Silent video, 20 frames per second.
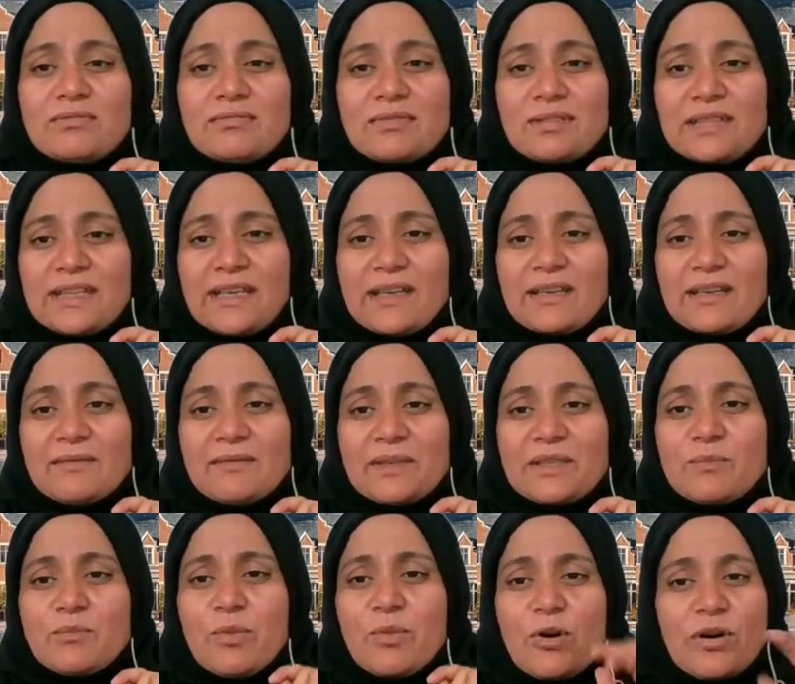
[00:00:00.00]
Okay, we
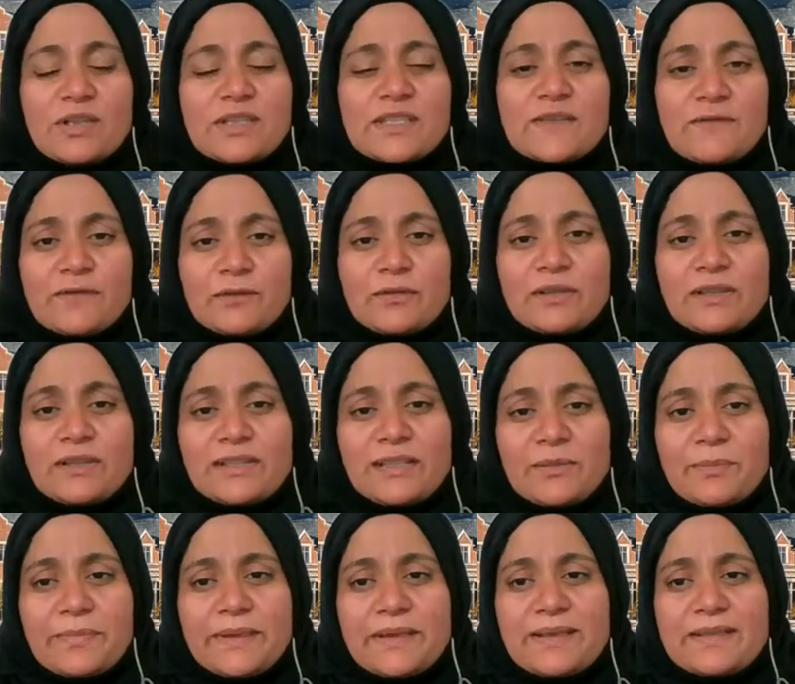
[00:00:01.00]
paused for a little
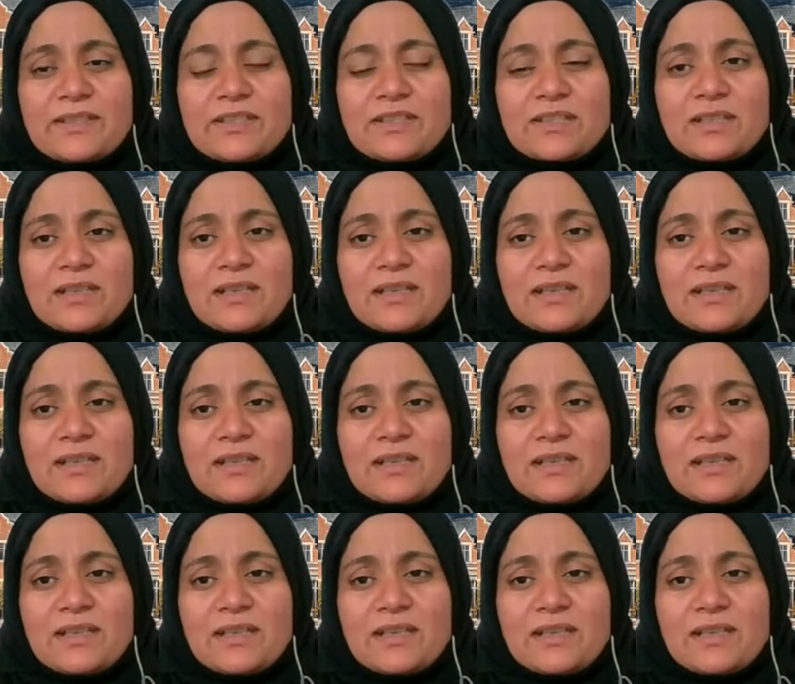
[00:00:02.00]
bit,